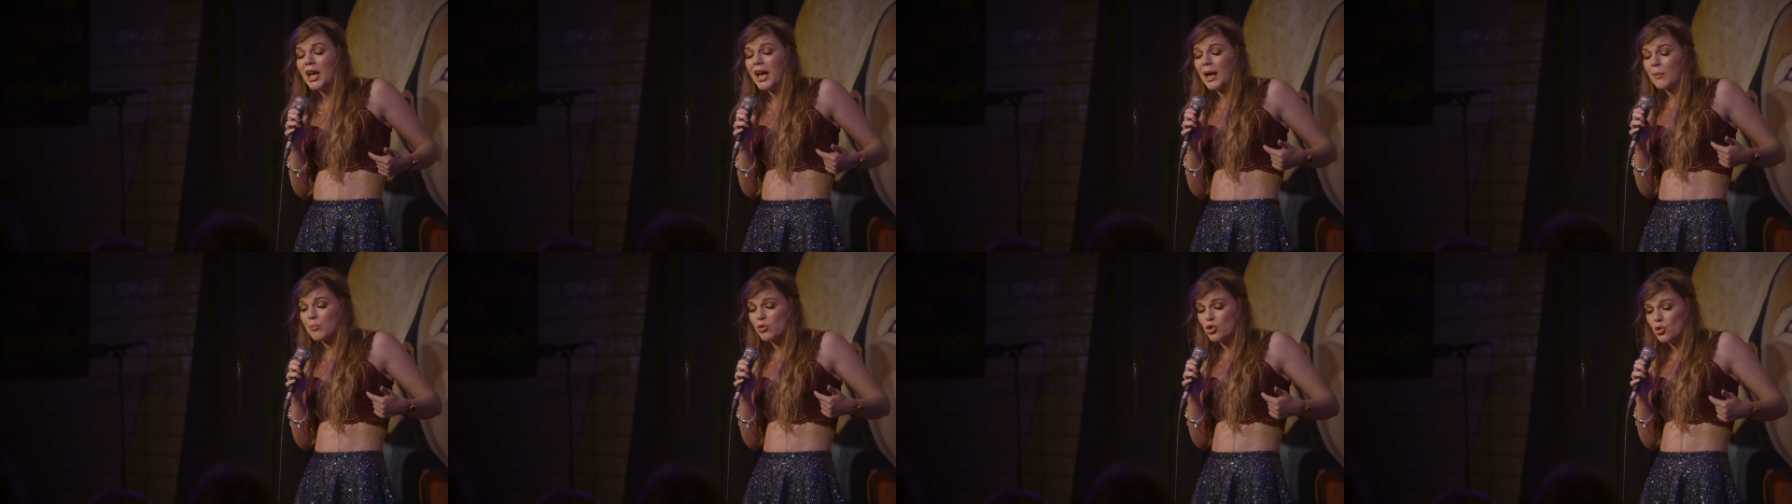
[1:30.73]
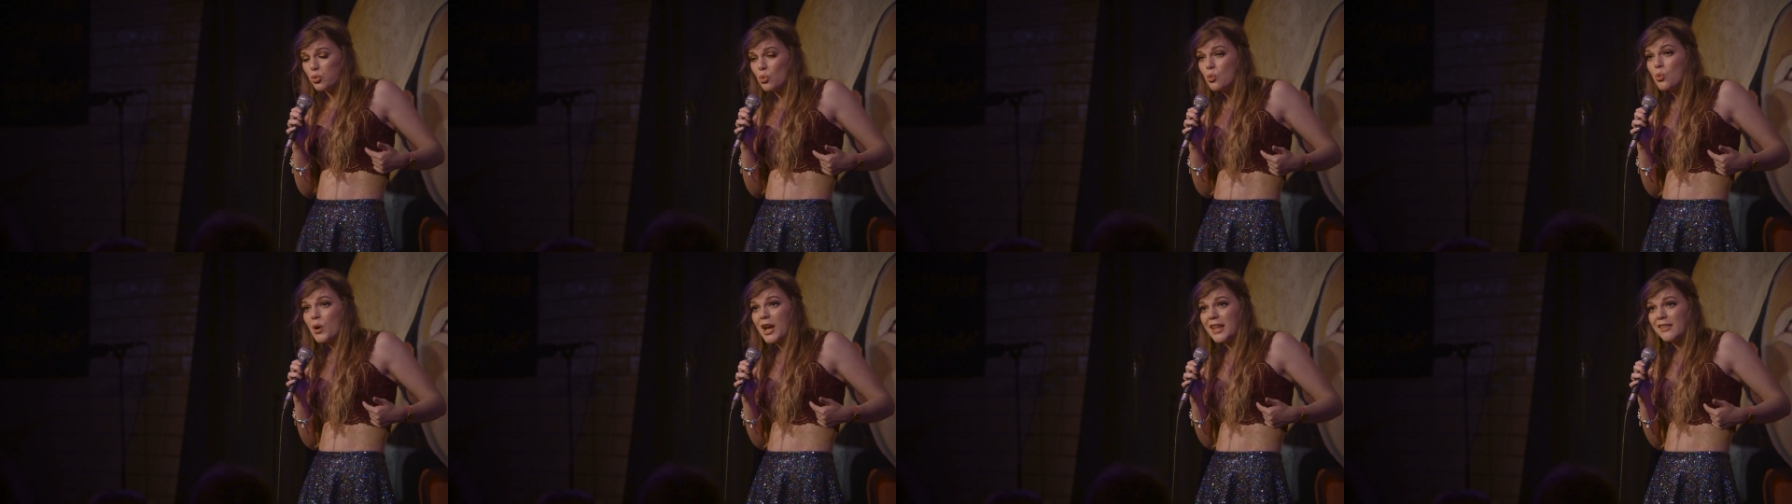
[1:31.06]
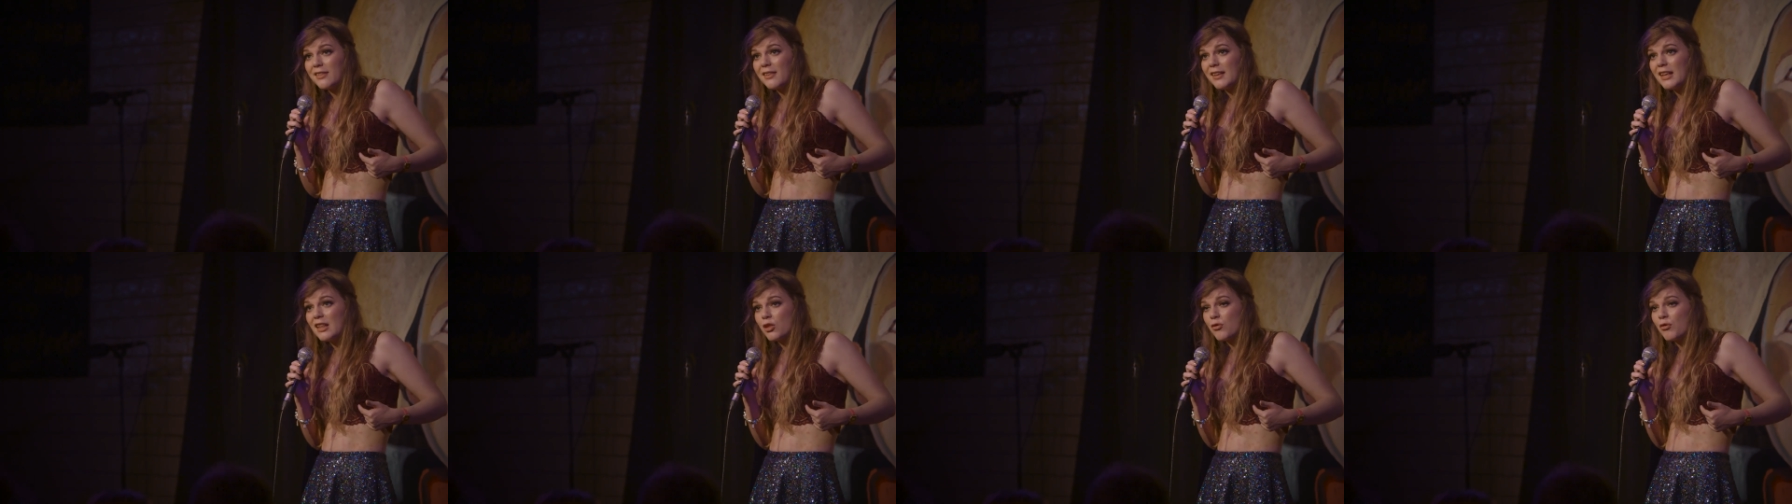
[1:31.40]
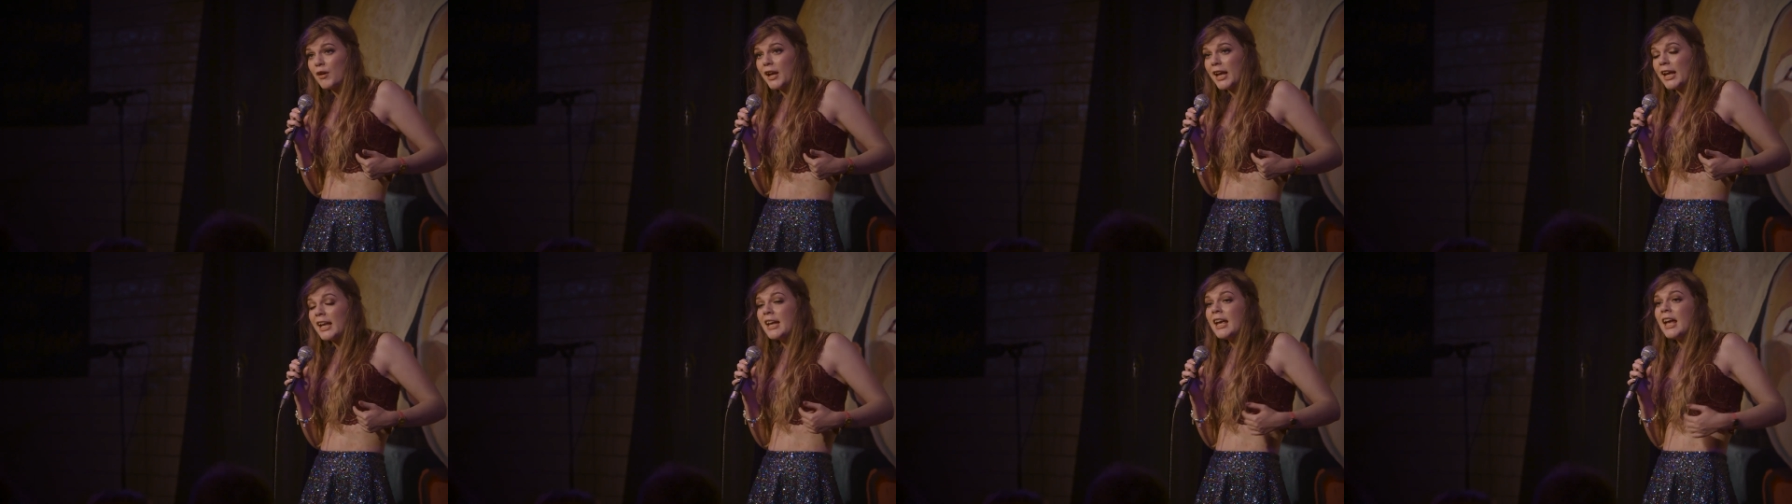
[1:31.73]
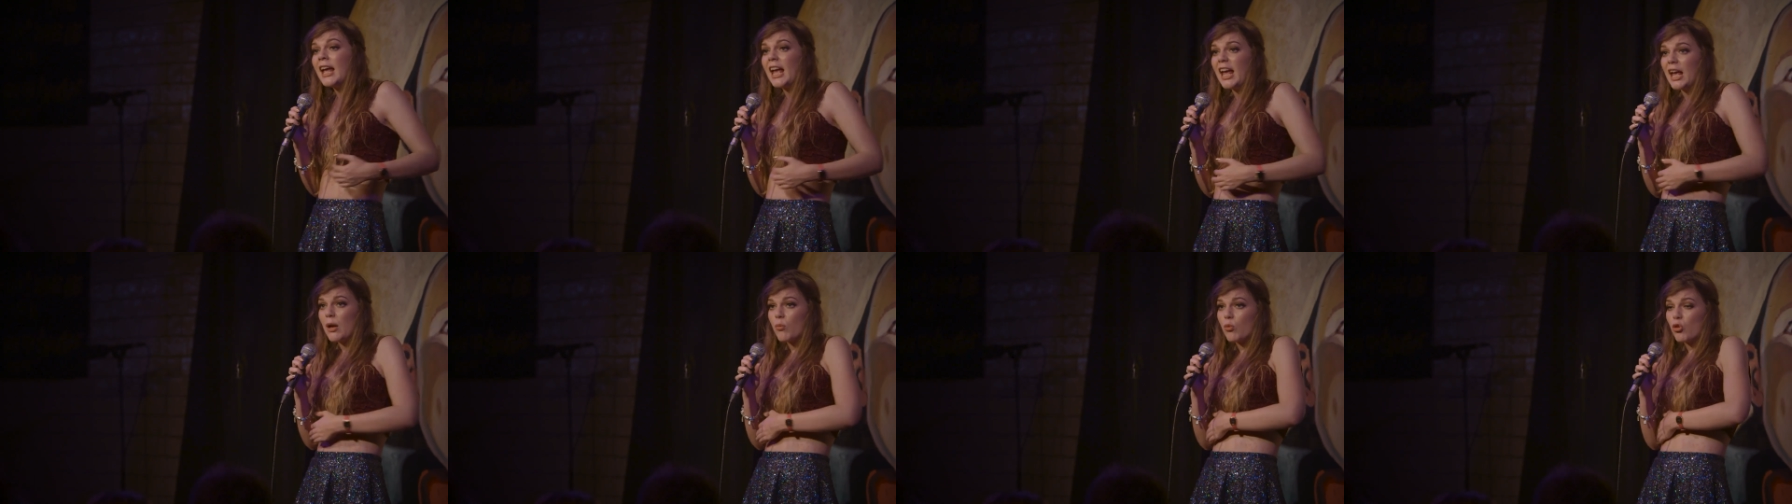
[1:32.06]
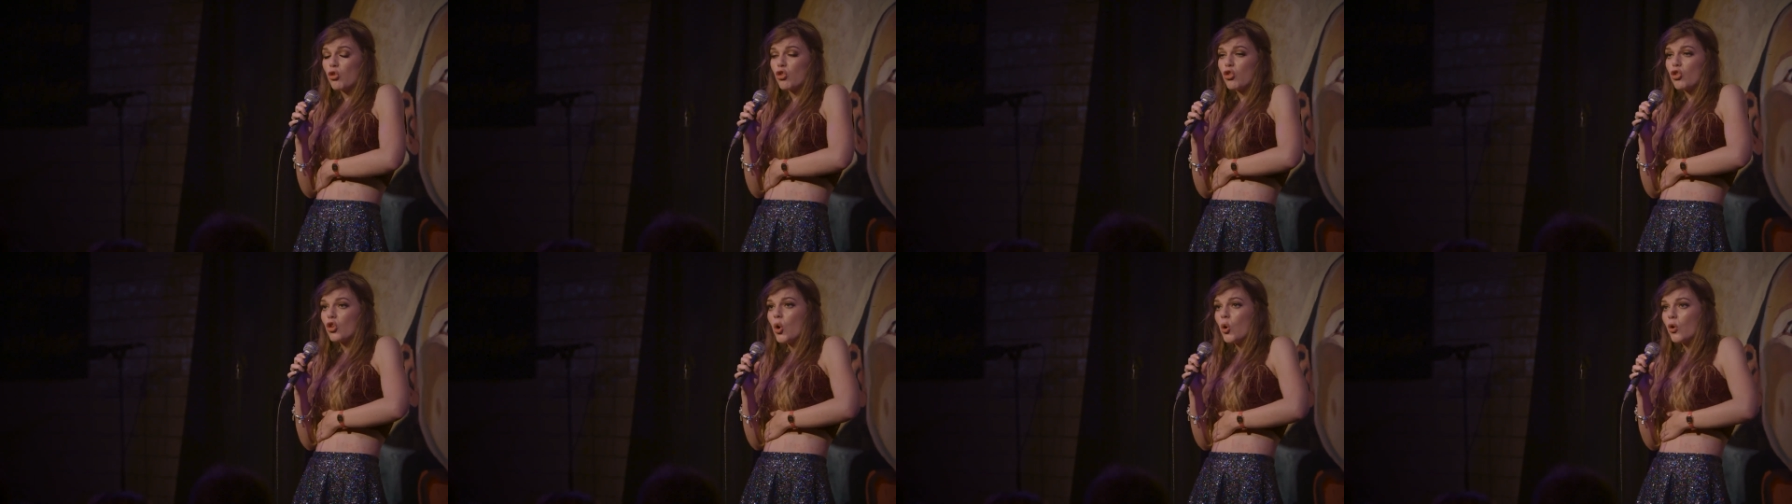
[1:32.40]
I'm twenty-three. It
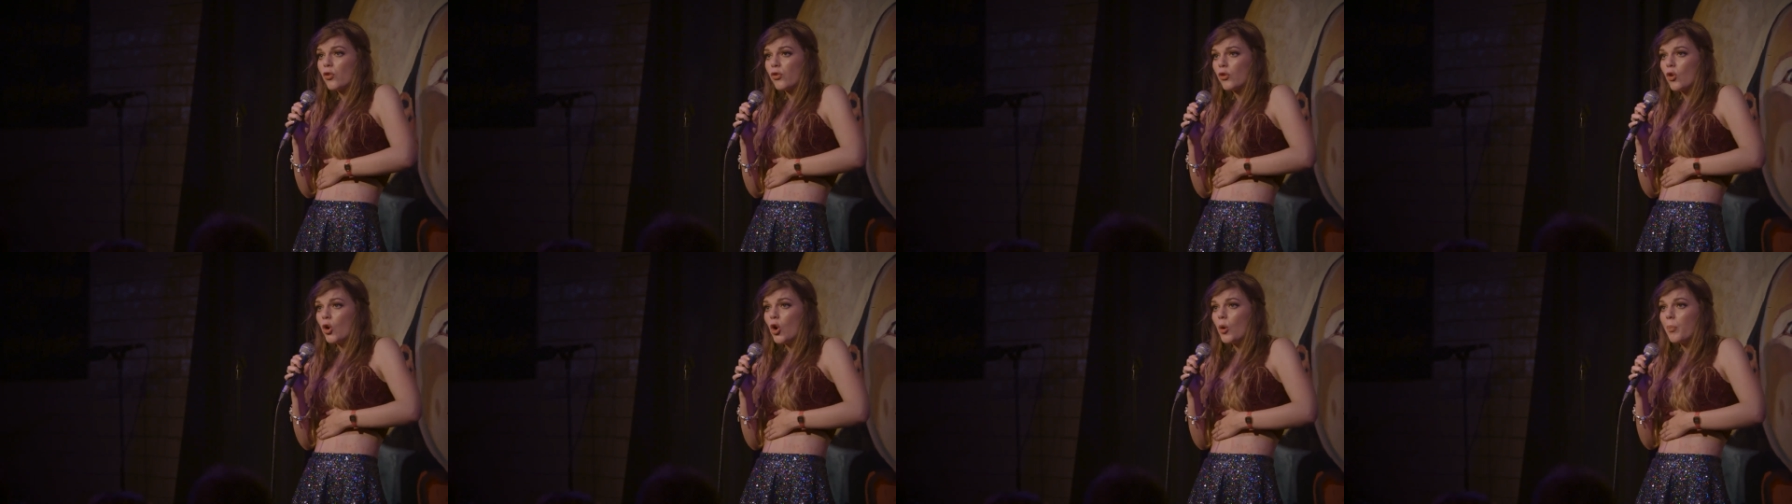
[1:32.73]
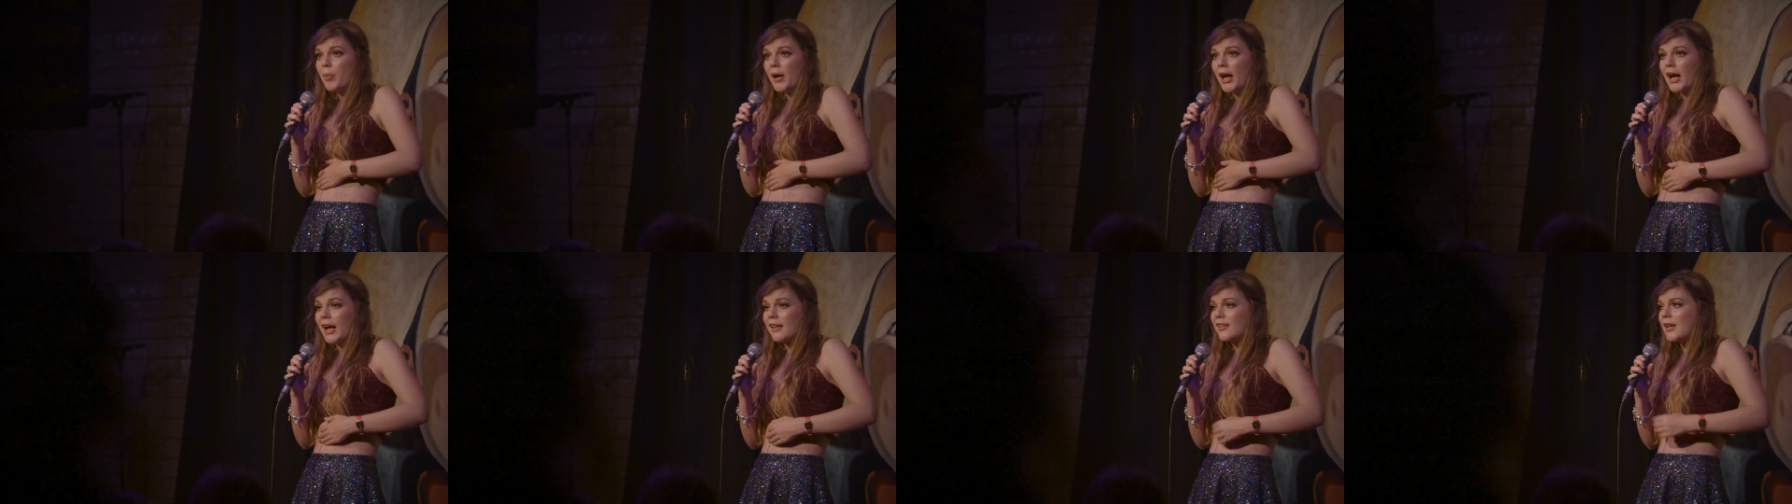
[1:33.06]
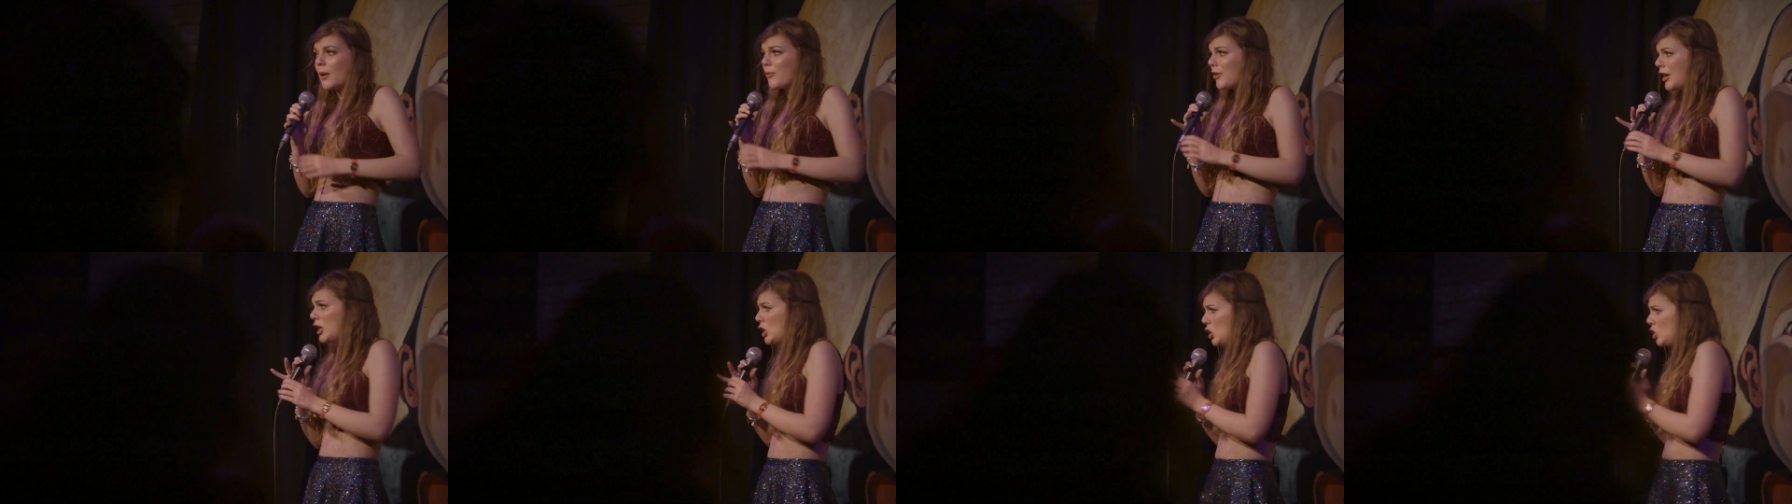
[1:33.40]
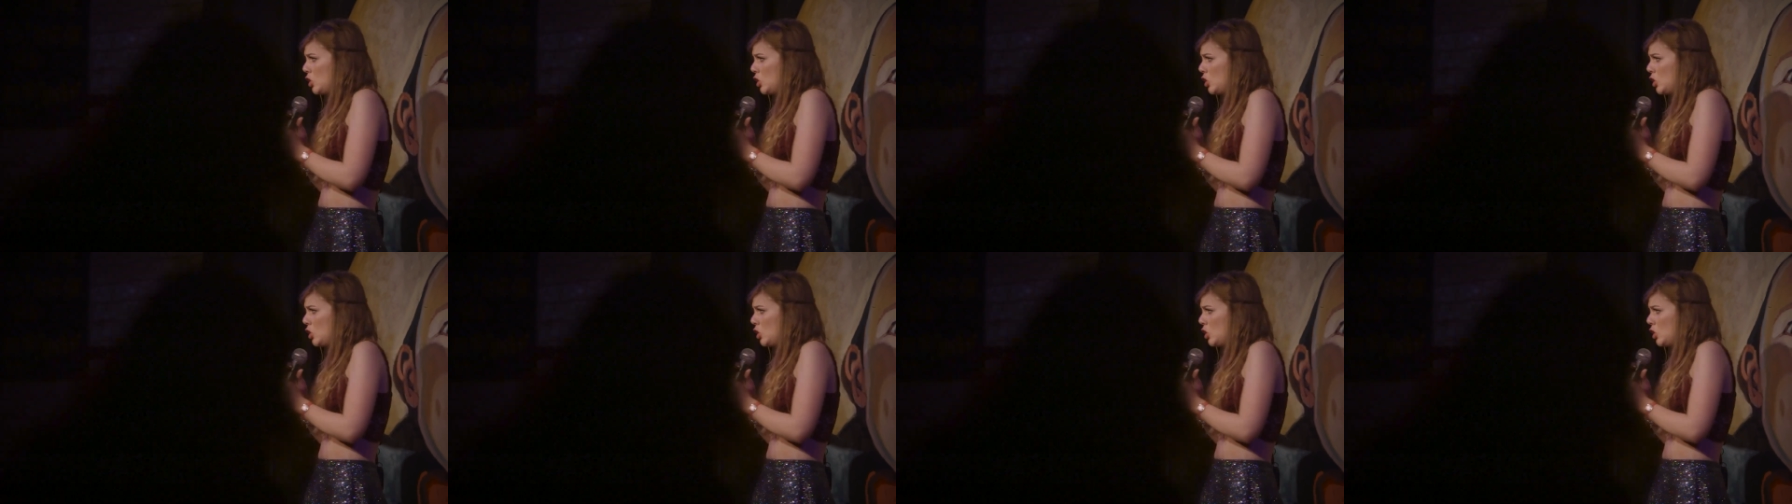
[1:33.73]
was so, so bad. And I was like,